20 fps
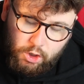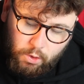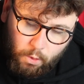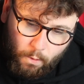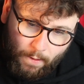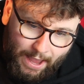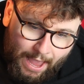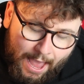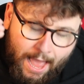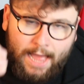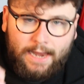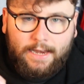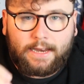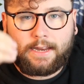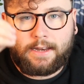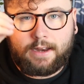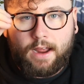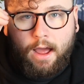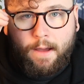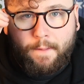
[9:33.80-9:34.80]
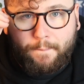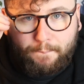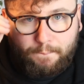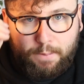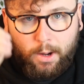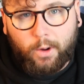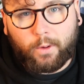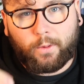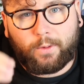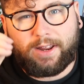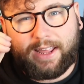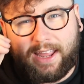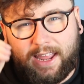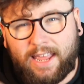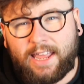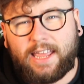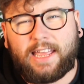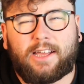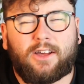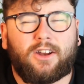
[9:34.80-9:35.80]
So I added a bold
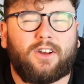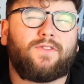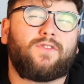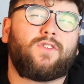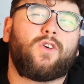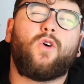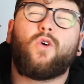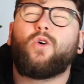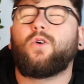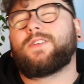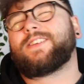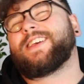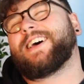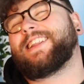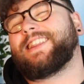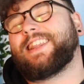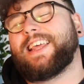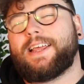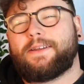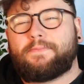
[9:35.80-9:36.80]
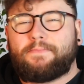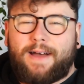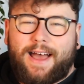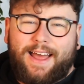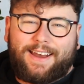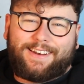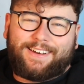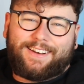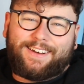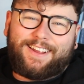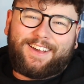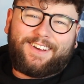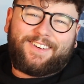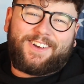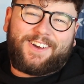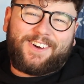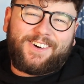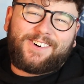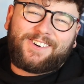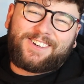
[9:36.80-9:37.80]
eagle. Of course I did, man.
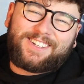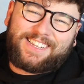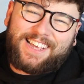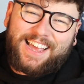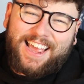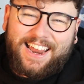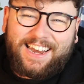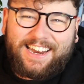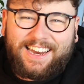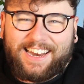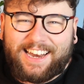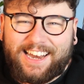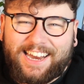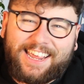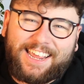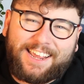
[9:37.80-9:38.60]
Of course I added an